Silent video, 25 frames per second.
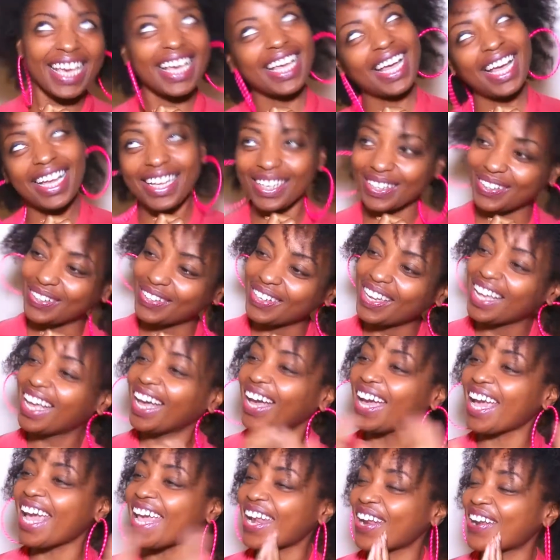
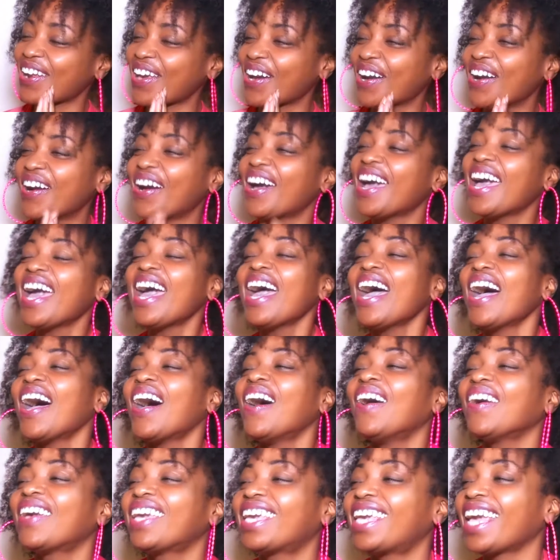I don't know.
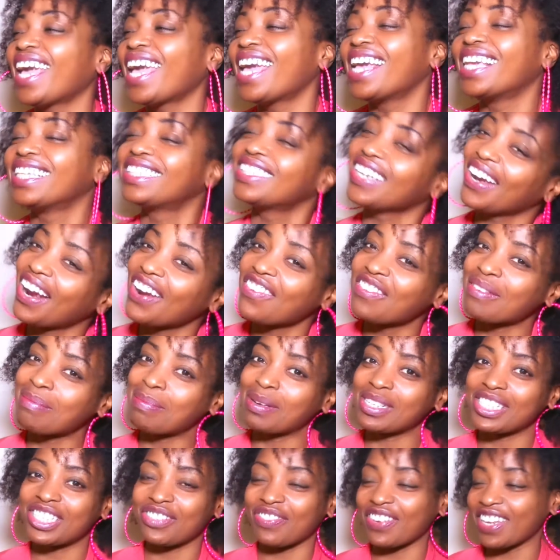Okay, sorry for
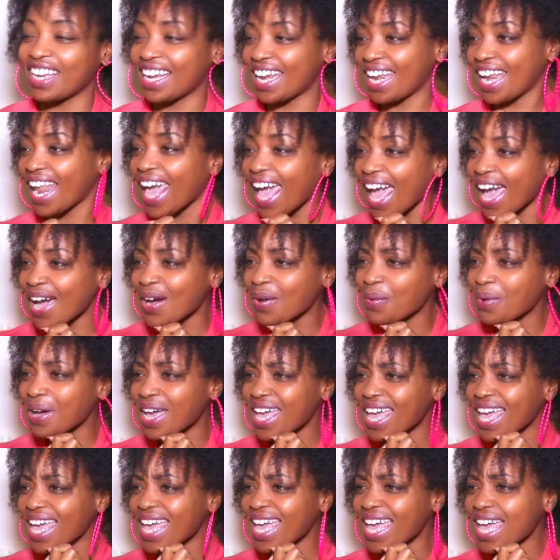butchering your
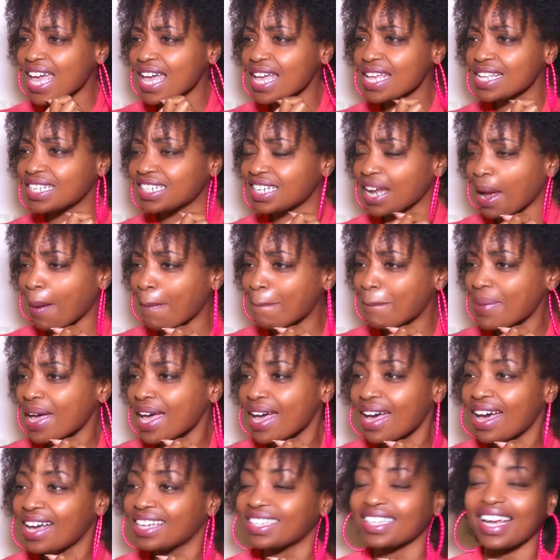language,
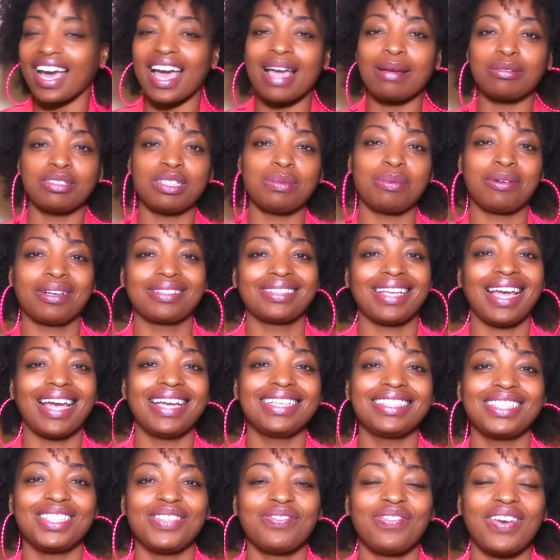but I'm super
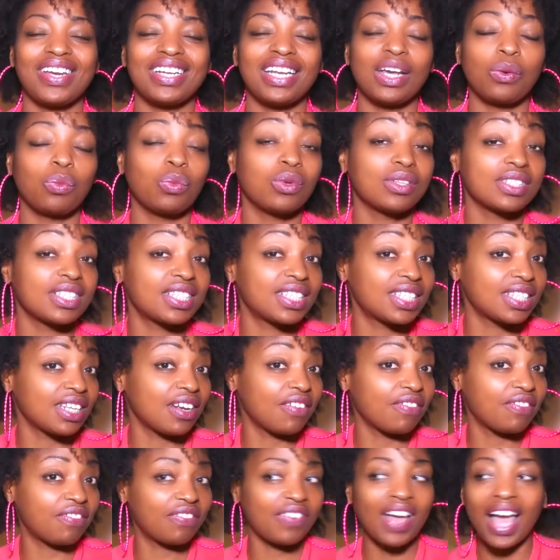excited to find out what
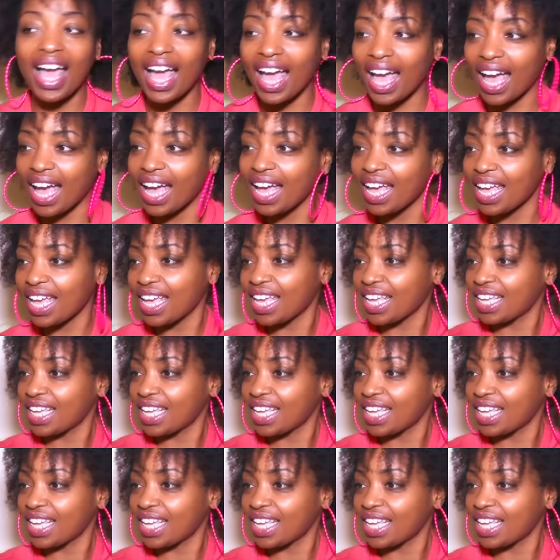Silva